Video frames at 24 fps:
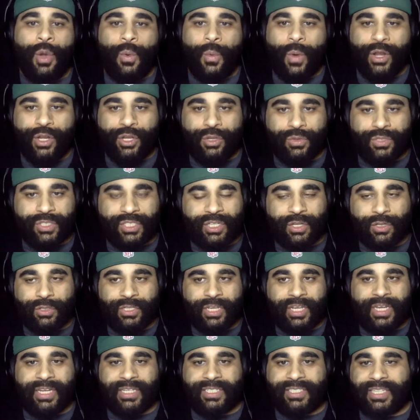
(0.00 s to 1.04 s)
when you still
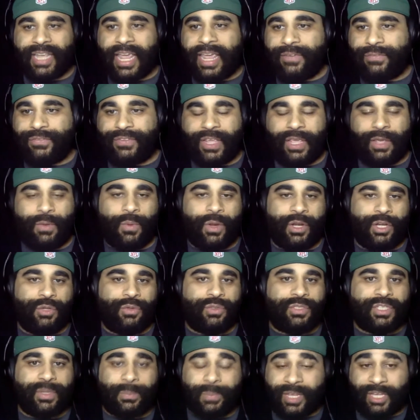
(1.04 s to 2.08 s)
need a safety,
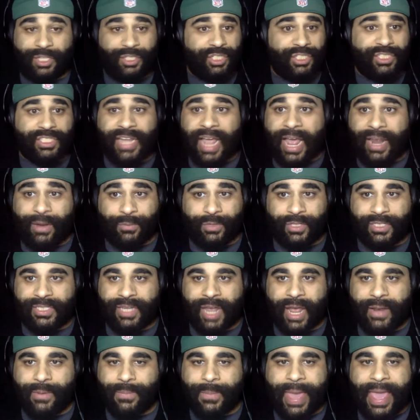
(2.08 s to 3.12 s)
because you got to
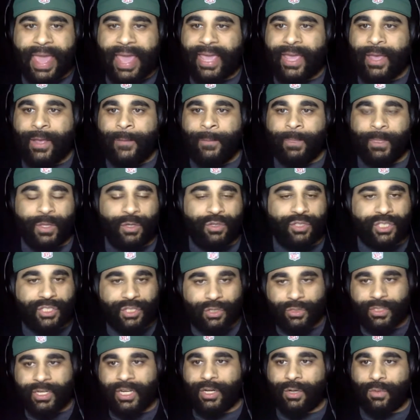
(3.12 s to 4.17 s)
re-sign May, you
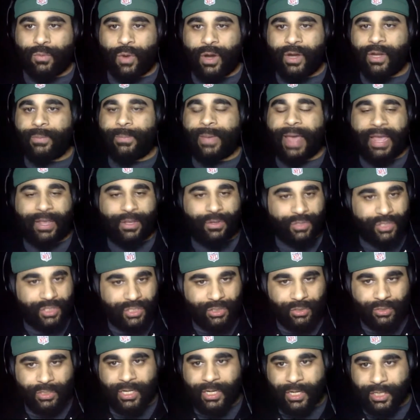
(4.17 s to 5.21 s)
still need a running back, you
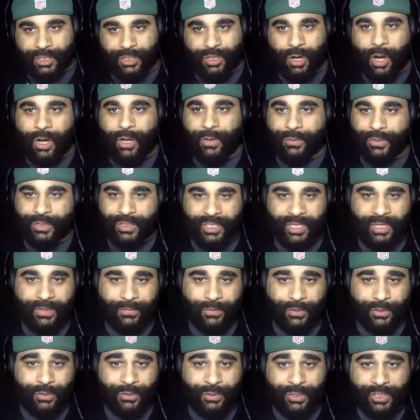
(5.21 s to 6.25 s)
still need a starting
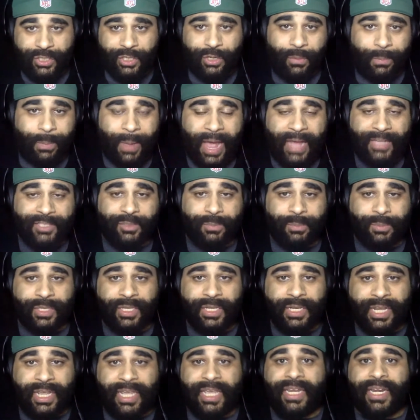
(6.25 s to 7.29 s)
receiver, you still
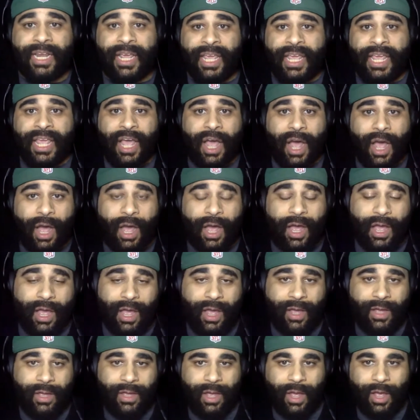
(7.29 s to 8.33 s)
possibly need
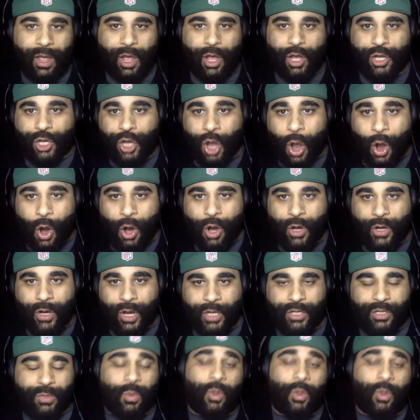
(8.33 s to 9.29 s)
a guard.